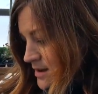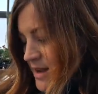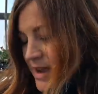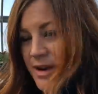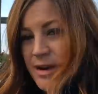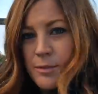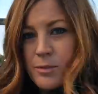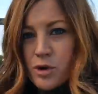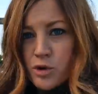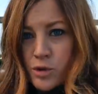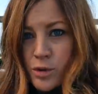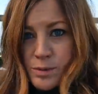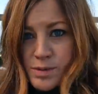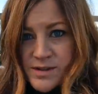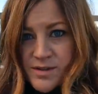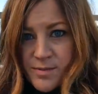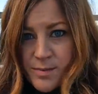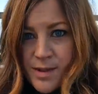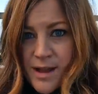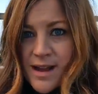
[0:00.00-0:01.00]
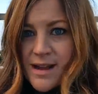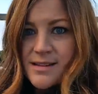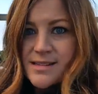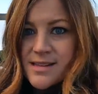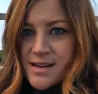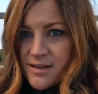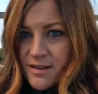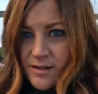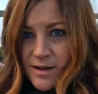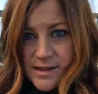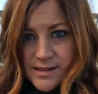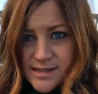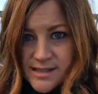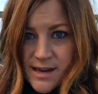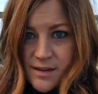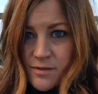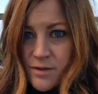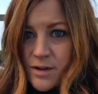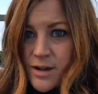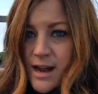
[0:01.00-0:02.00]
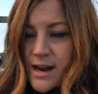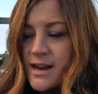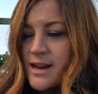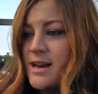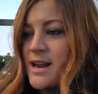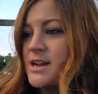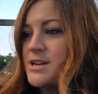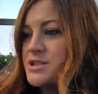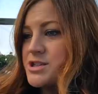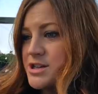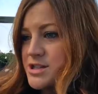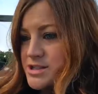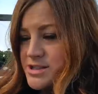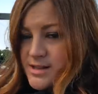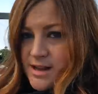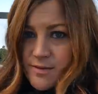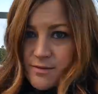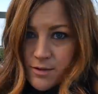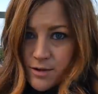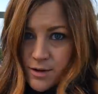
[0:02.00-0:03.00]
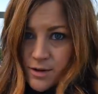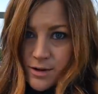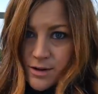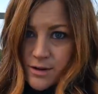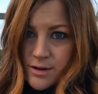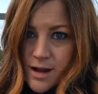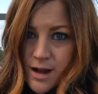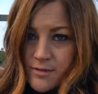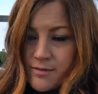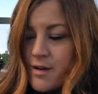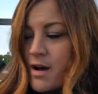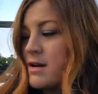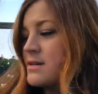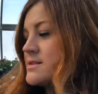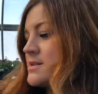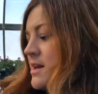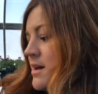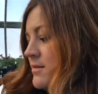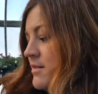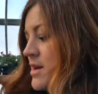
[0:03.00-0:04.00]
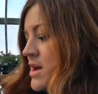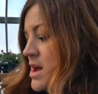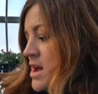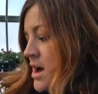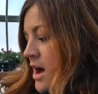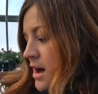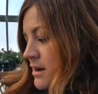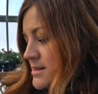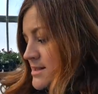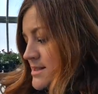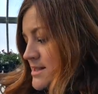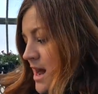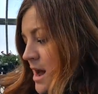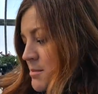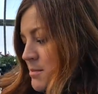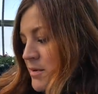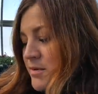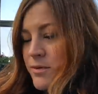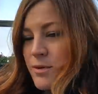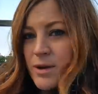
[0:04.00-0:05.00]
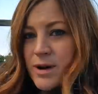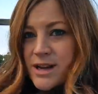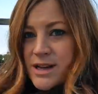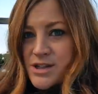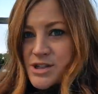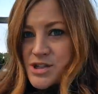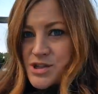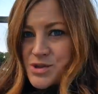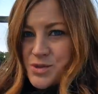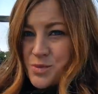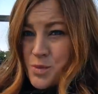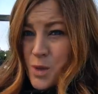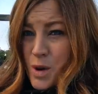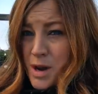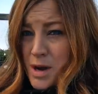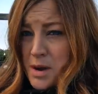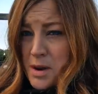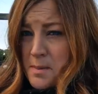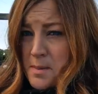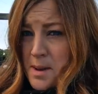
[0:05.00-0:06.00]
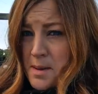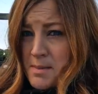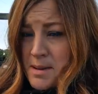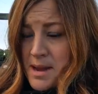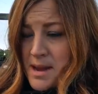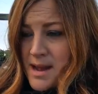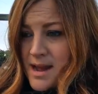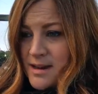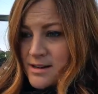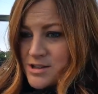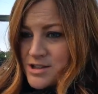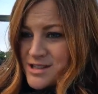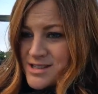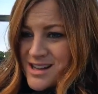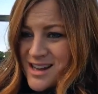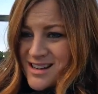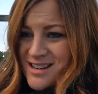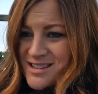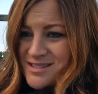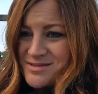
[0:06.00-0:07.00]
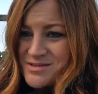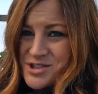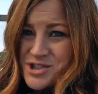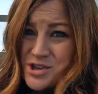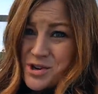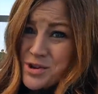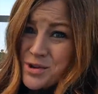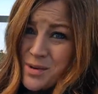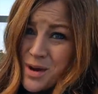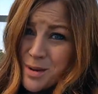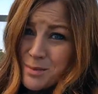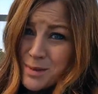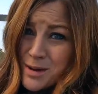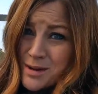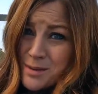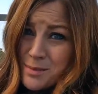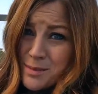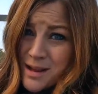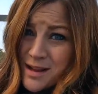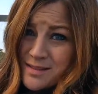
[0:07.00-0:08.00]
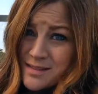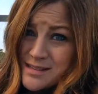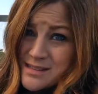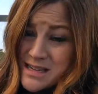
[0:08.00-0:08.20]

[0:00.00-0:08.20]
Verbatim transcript: kind of groups of plants, like I've got several echinacea, several foxglove, I'll stop before each one maybe and just kind of show you how I'm going to plant the